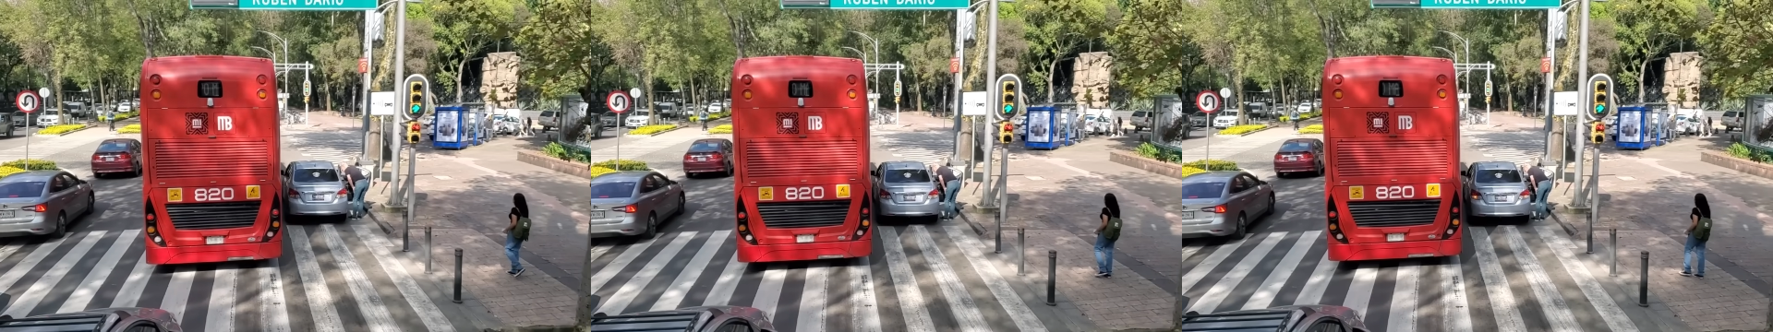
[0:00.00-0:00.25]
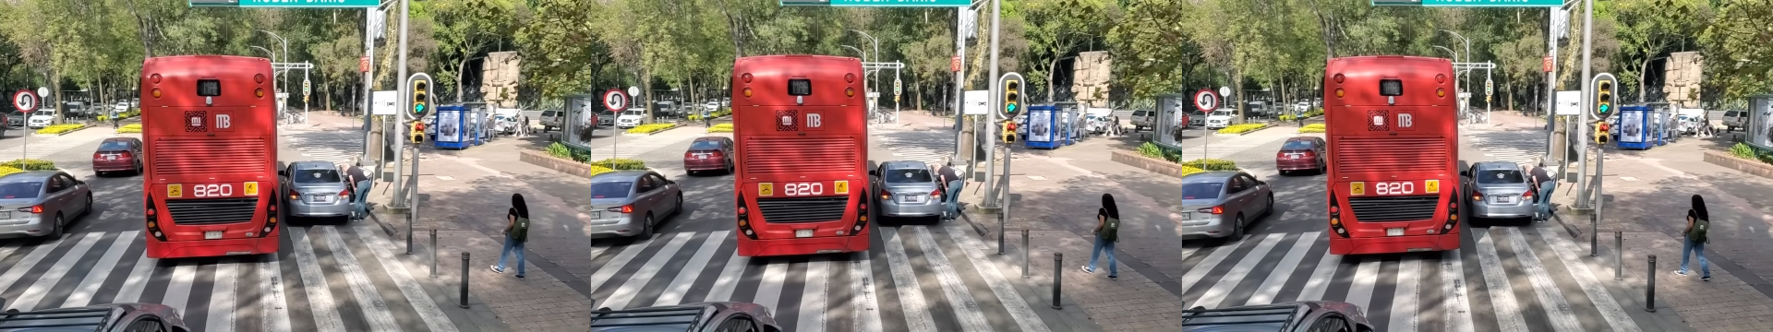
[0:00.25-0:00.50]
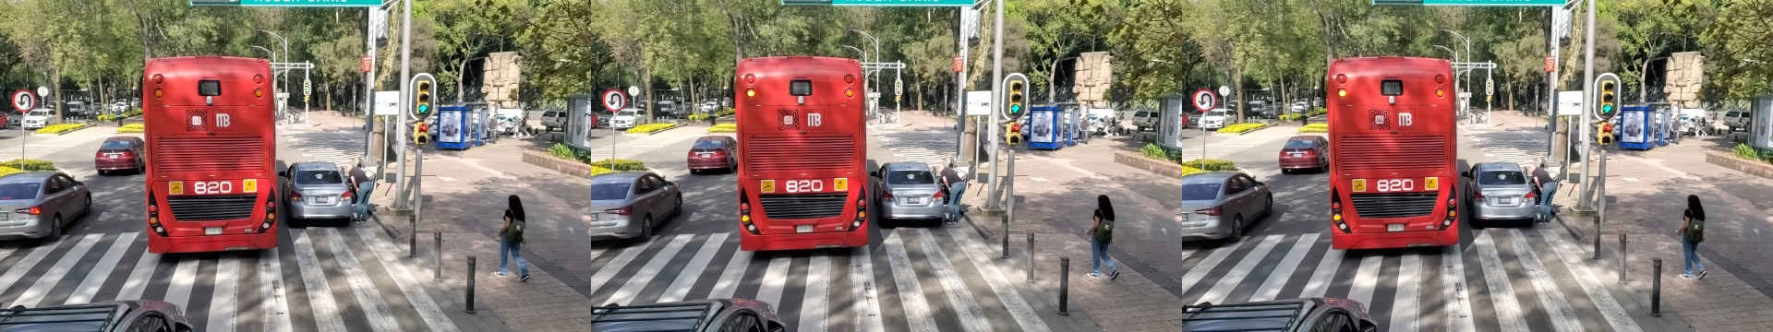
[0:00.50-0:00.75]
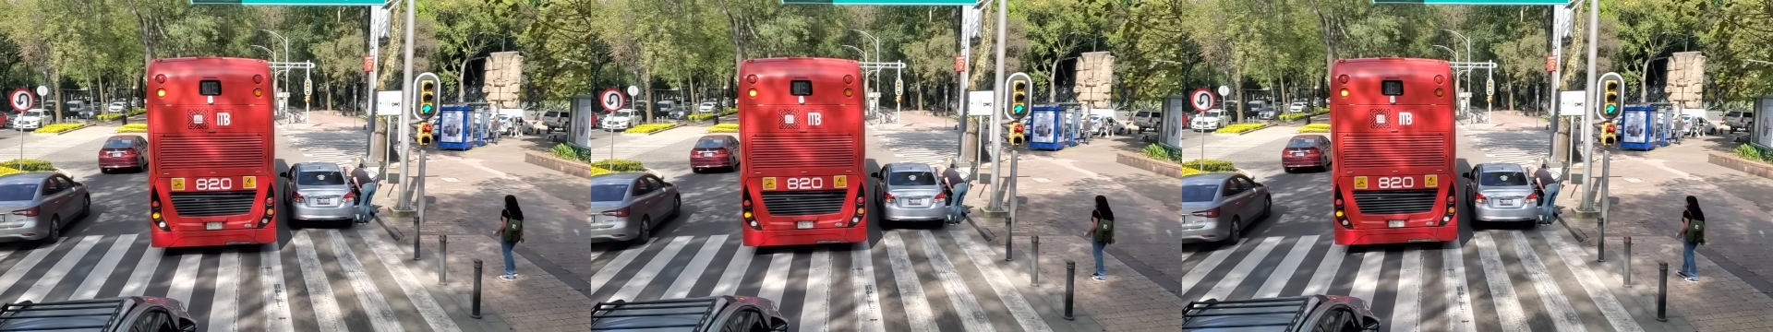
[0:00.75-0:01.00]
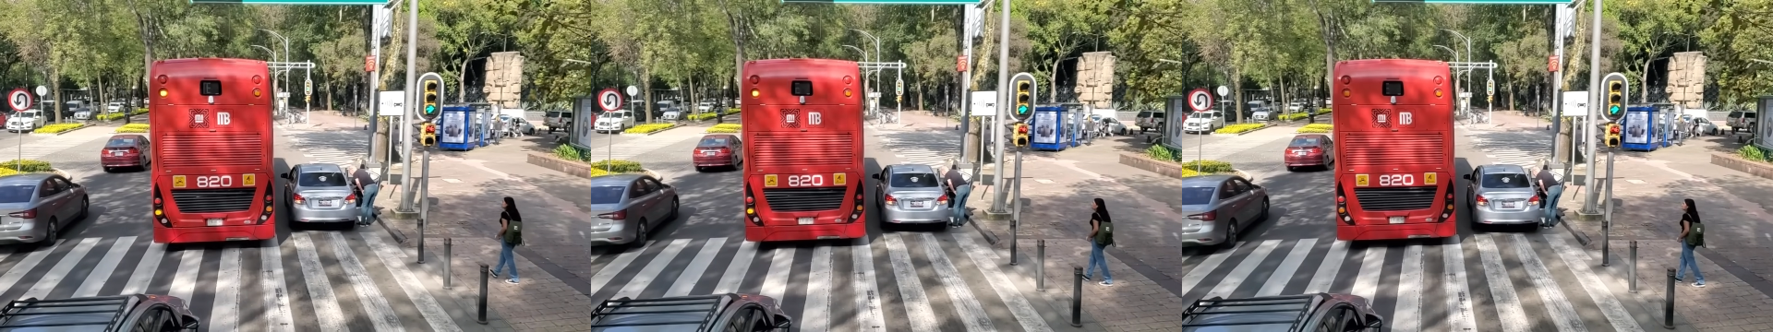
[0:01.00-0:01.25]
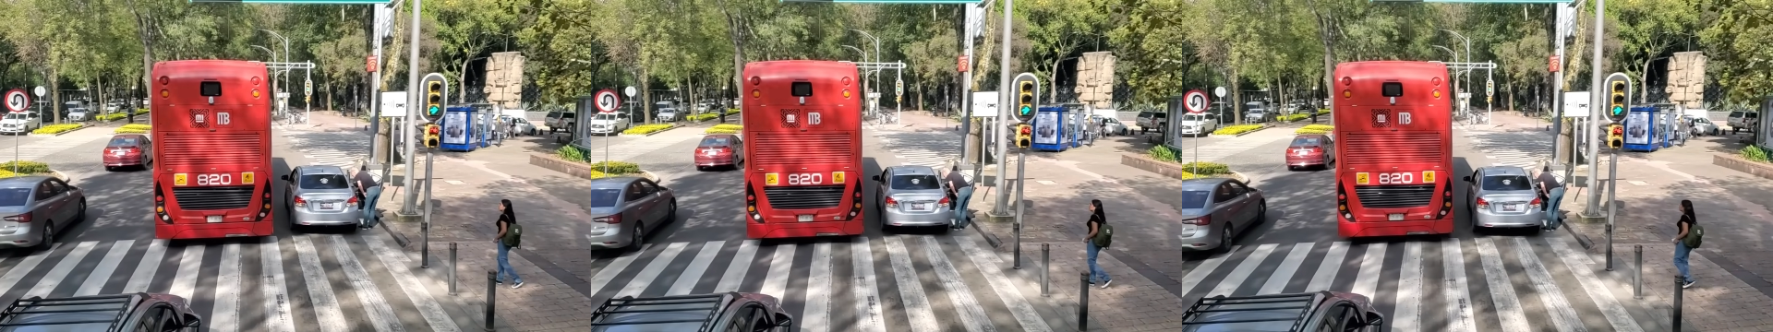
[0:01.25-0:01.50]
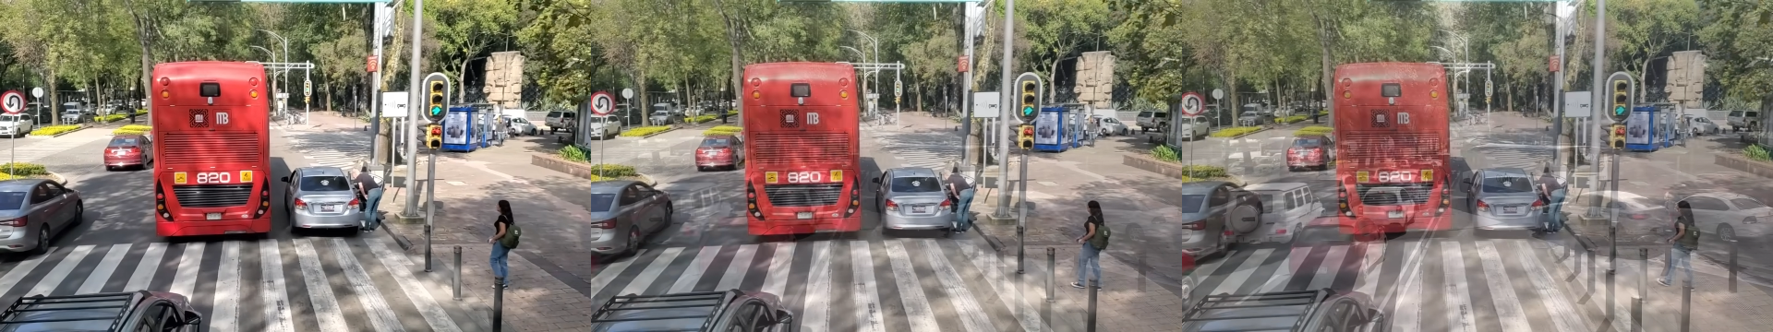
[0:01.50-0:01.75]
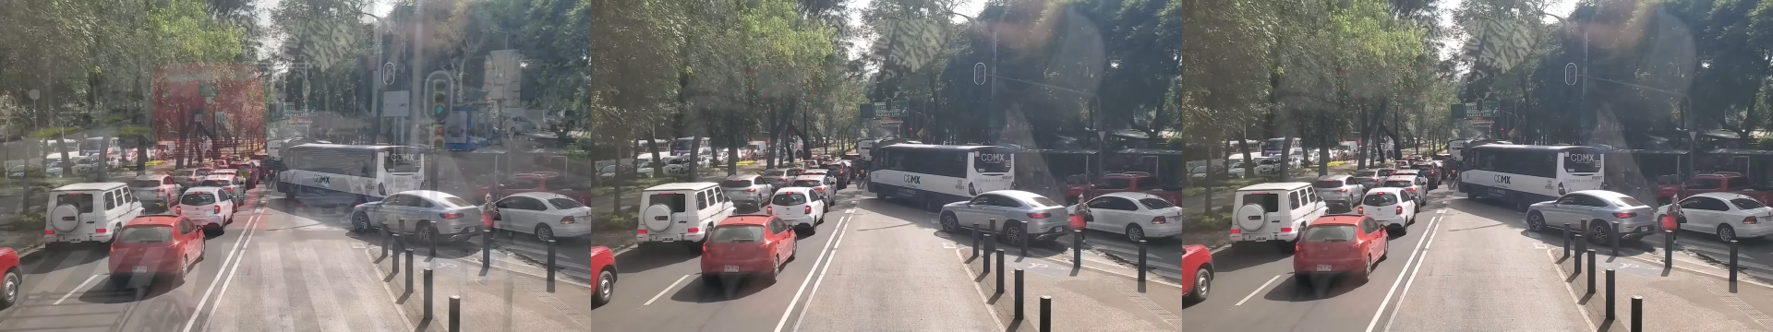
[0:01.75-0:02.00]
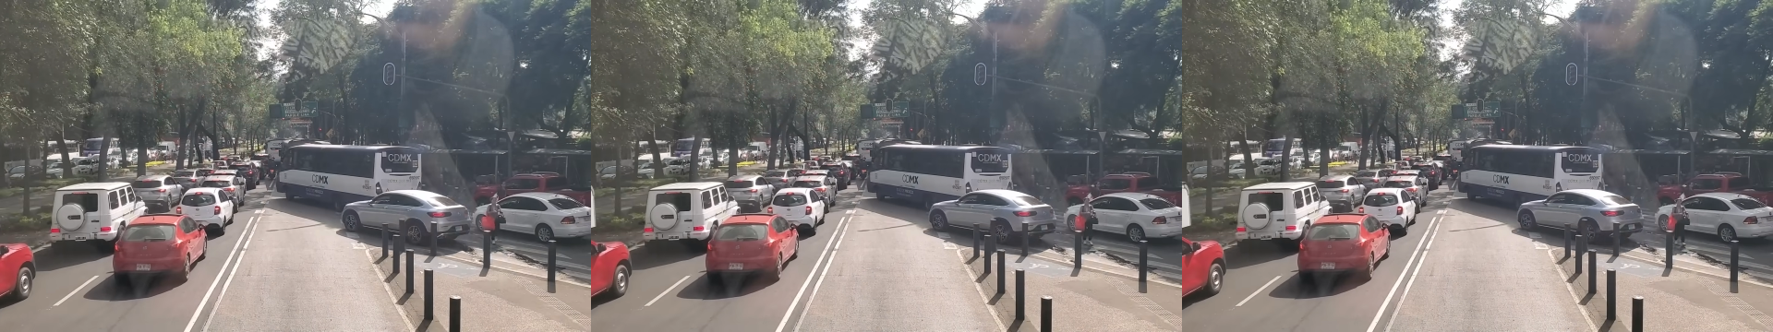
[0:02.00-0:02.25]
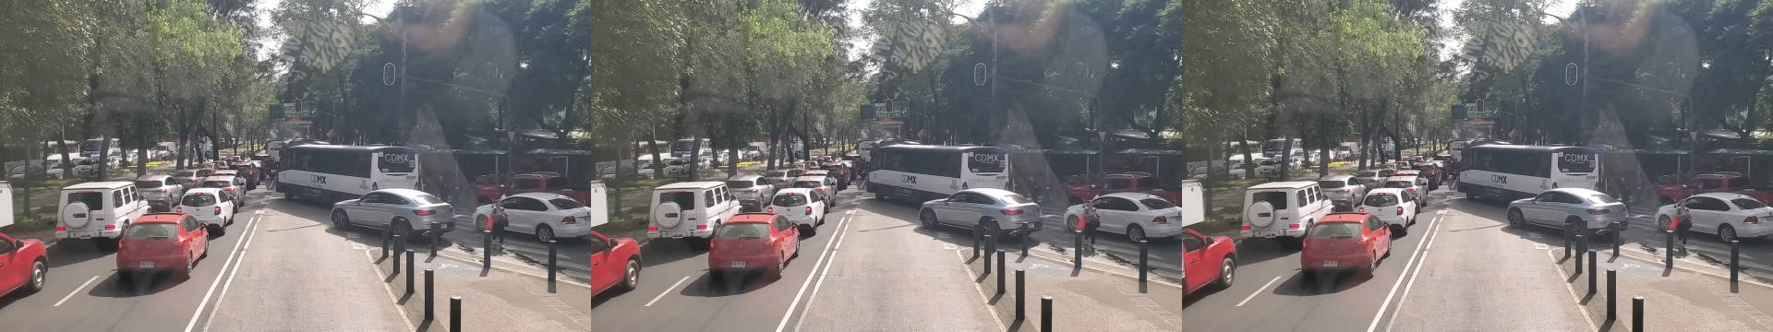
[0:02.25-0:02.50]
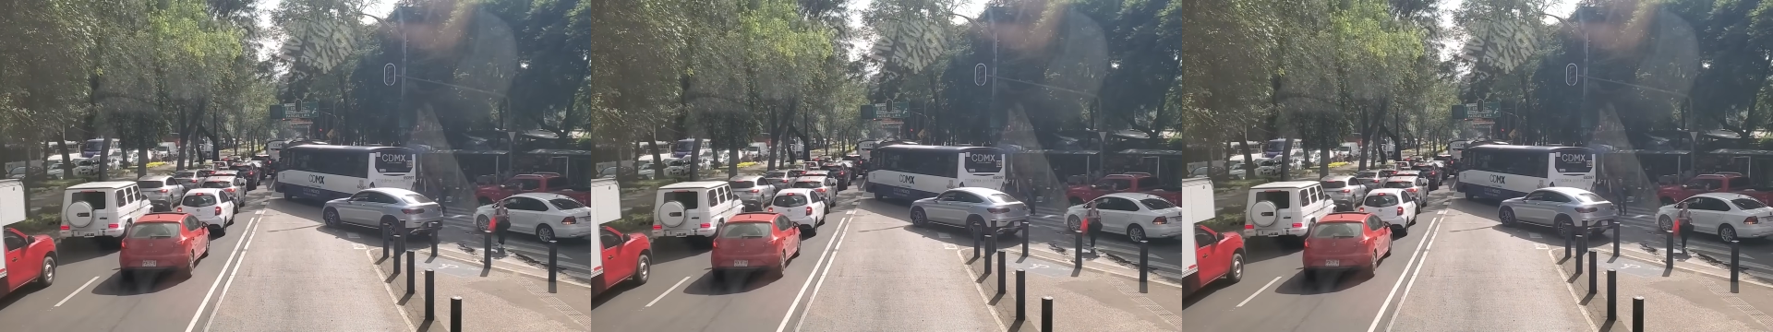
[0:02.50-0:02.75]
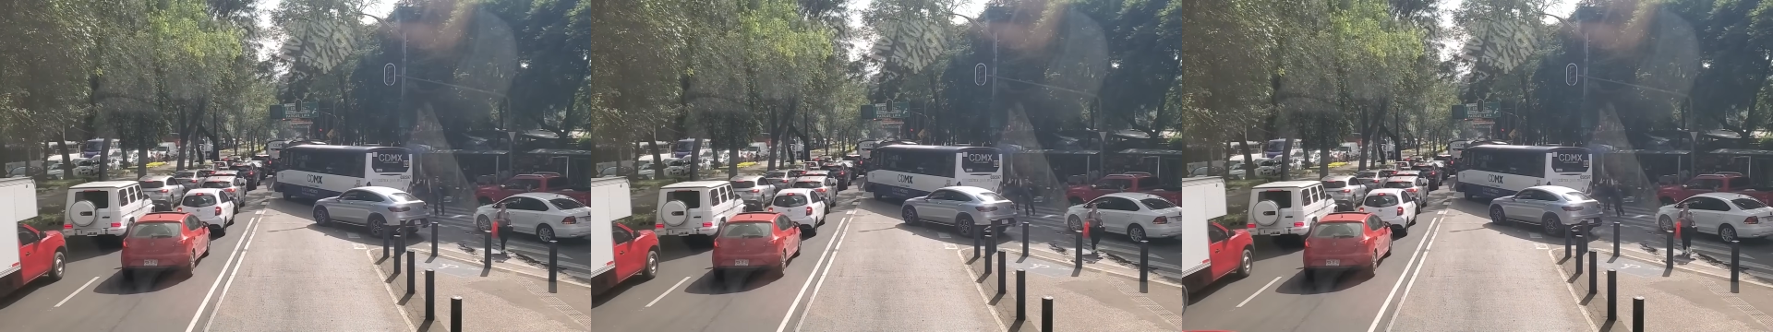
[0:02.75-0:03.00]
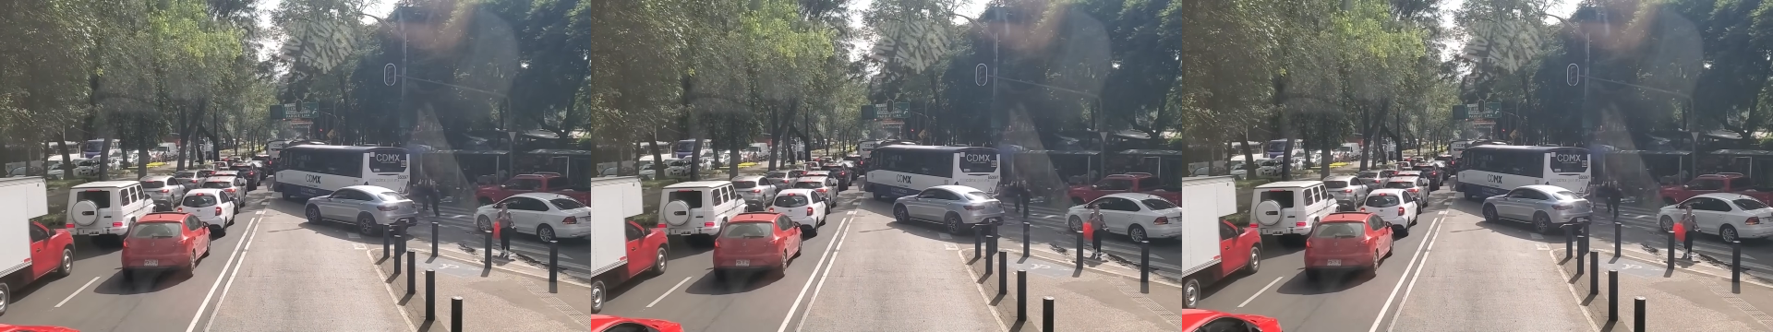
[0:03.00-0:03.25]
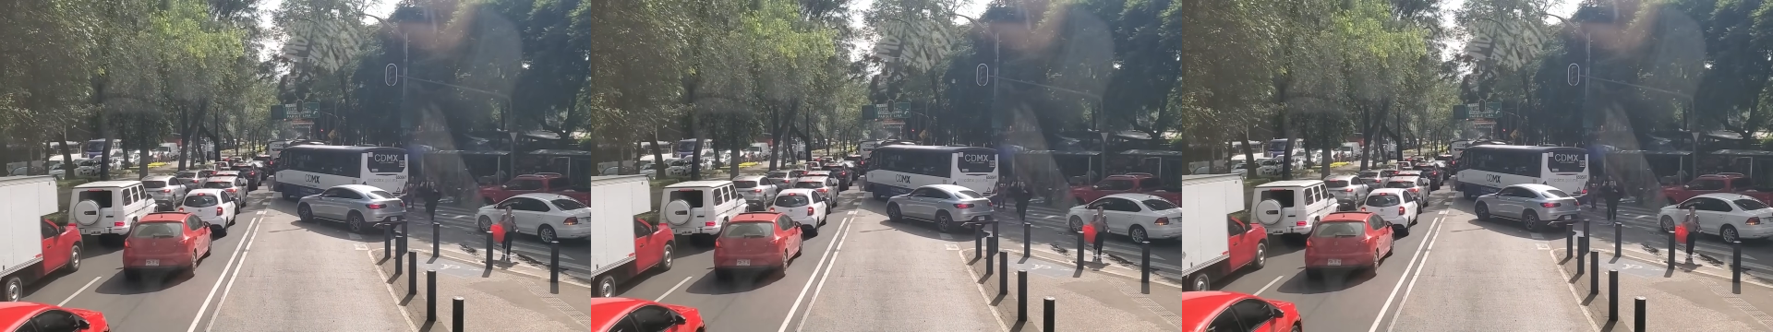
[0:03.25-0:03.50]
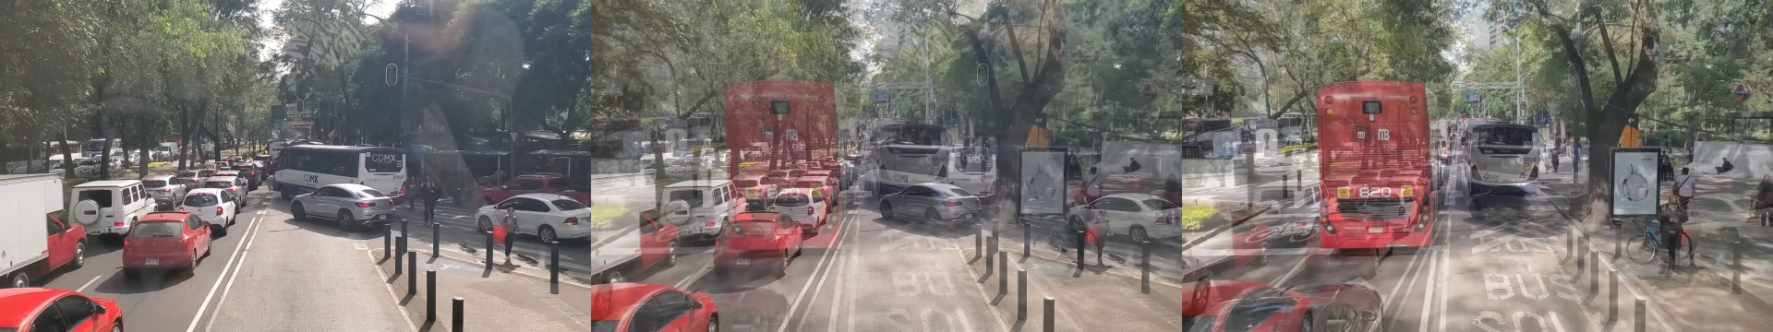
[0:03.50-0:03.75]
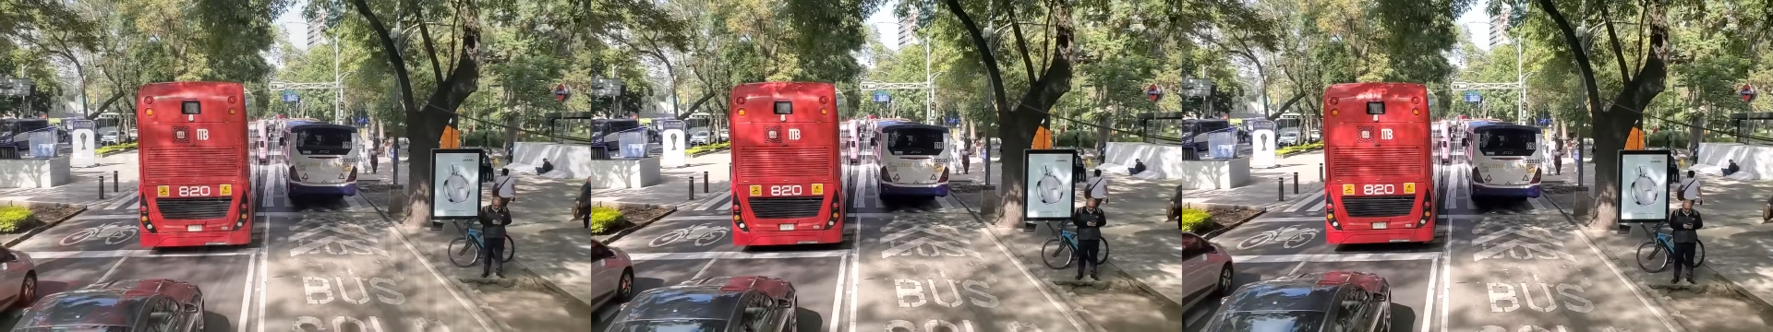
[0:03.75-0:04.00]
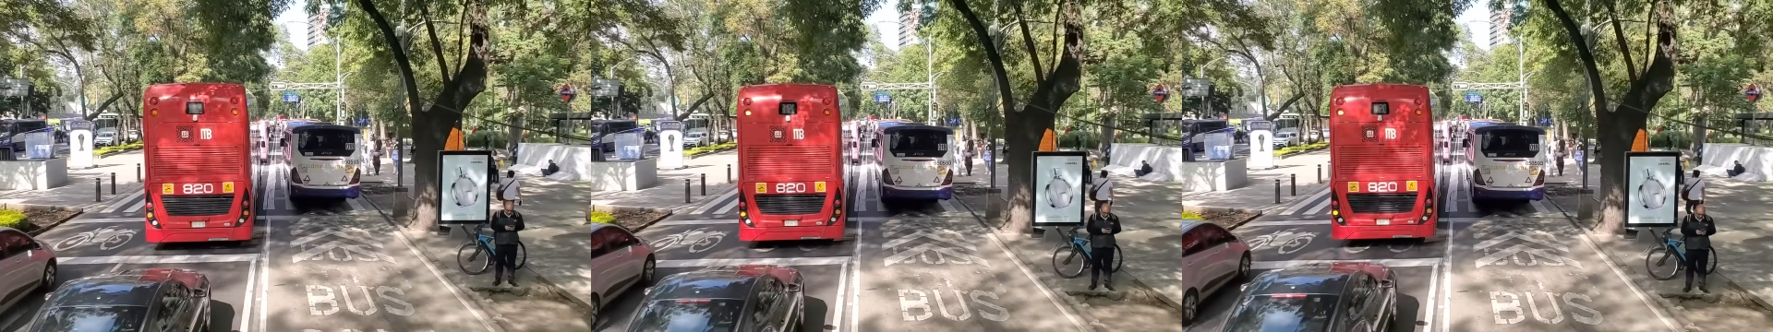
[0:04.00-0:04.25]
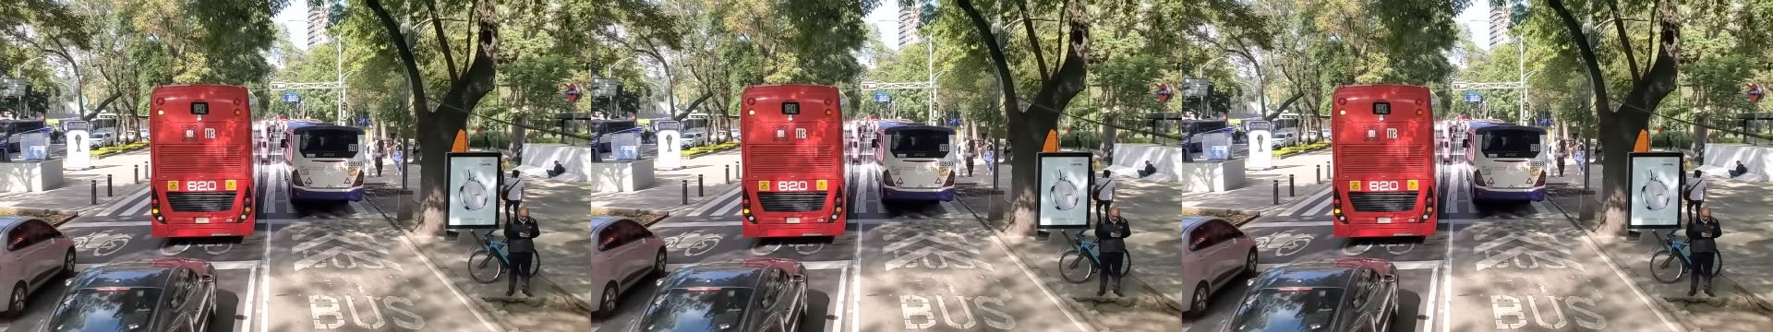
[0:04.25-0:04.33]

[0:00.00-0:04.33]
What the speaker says: (no speaker visible)